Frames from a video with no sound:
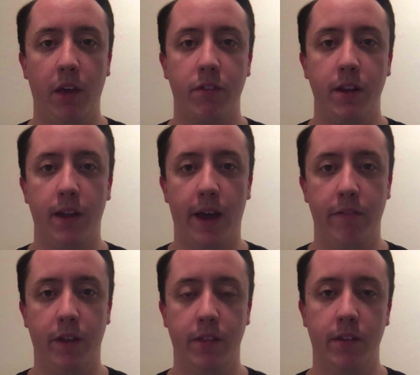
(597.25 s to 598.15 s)
have to dive
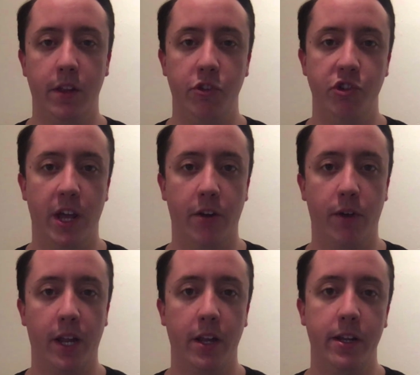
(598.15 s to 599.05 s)
into the
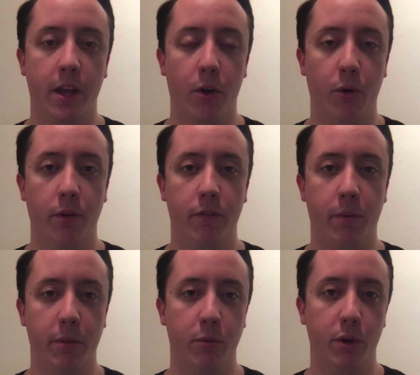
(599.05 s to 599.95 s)
generated code
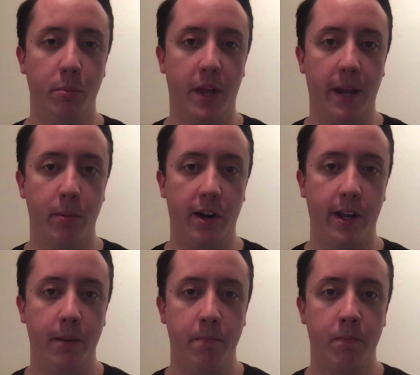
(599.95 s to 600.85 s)
from the Room
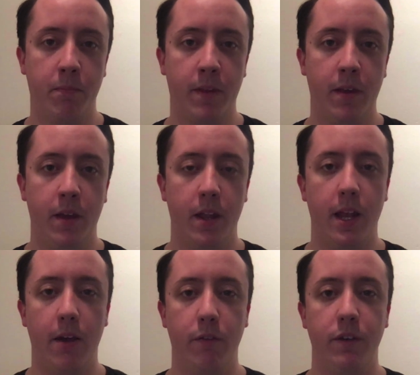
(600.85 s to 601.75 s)
library.
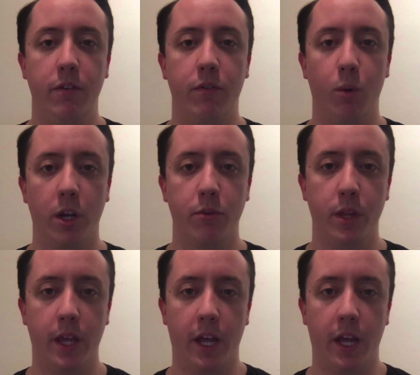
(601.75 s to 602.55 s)
Now, if you've worked with